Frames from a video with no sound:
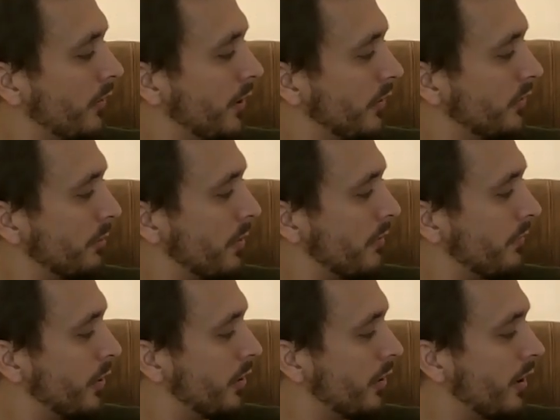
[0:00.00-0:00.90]
Here's some of the
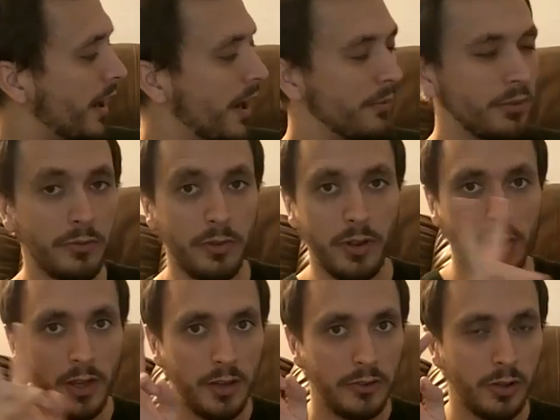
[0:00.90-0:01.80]
photographs of a
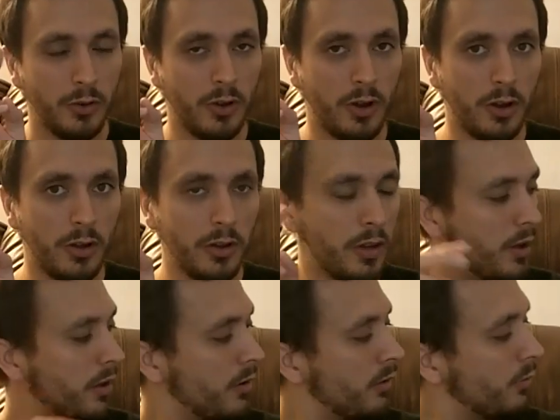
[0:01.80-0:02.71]
so-called
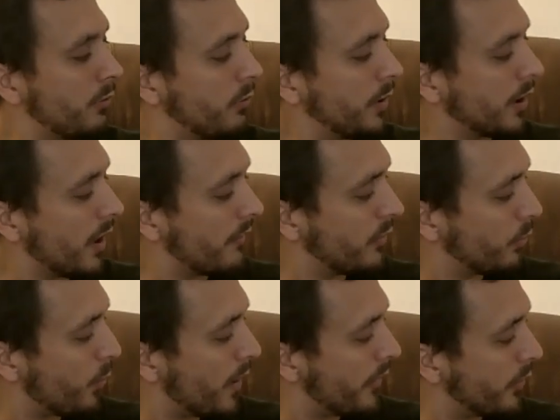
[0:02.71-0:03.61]
recovered
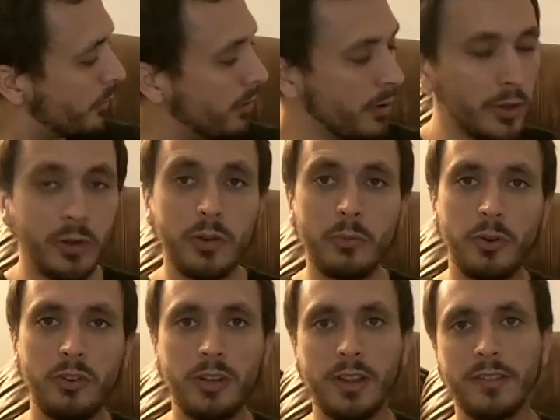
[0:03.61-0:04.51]
weather balloon,
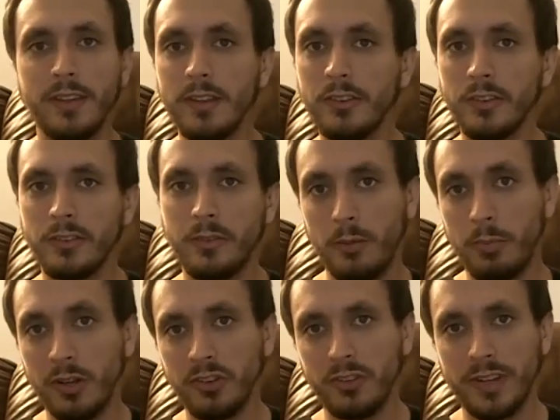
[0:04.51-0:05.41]
which you can see is just a
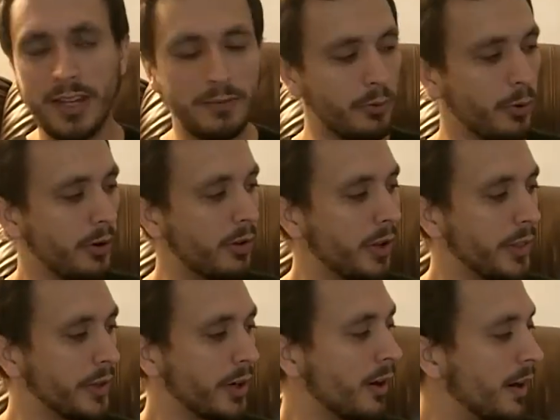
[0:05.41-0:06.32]
bunch of tinfoil on
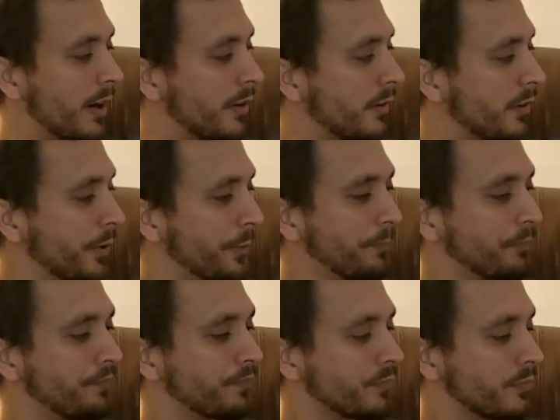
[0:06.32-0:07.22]
the ground.
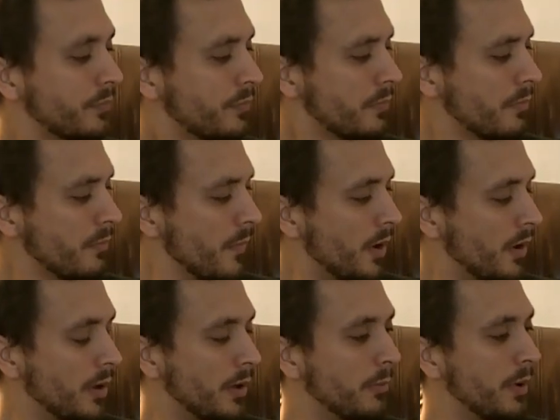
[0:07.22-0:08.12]

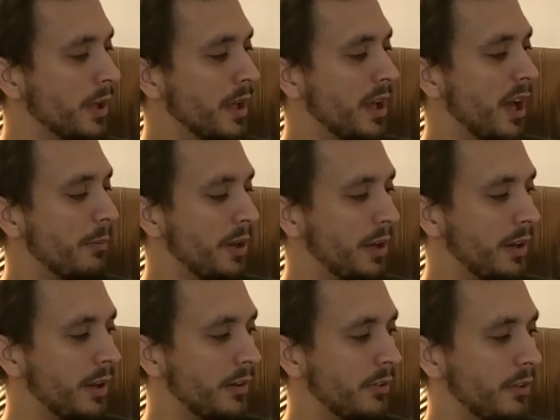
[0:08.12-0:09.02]
I mean,
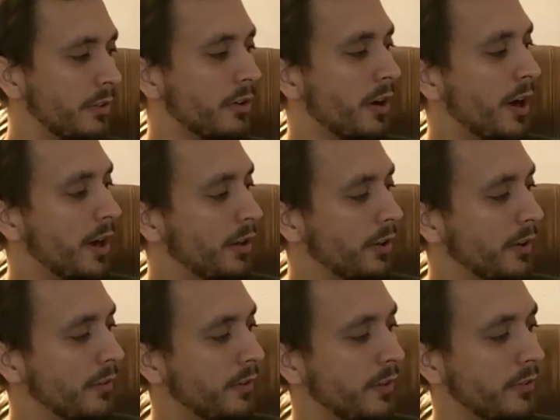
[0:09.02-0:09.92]
it's just great. You can
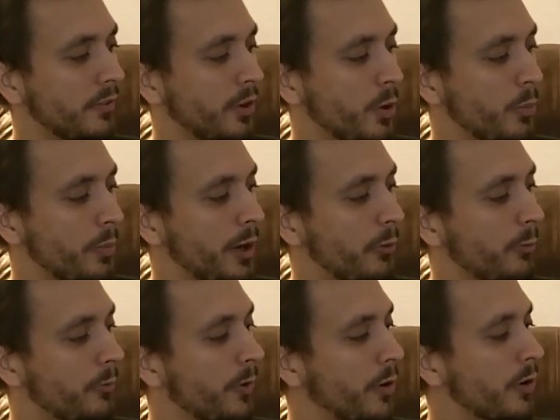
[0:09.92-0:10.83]
see so many
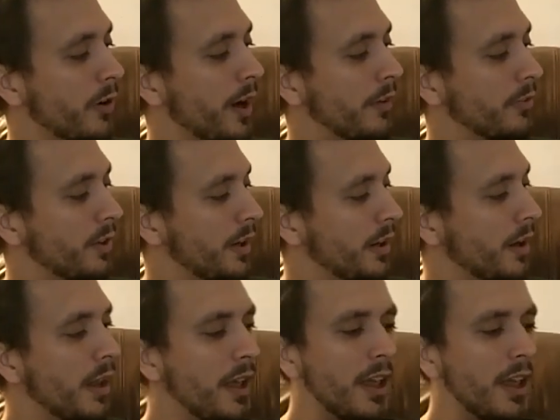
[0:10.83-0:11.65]
photographs in here.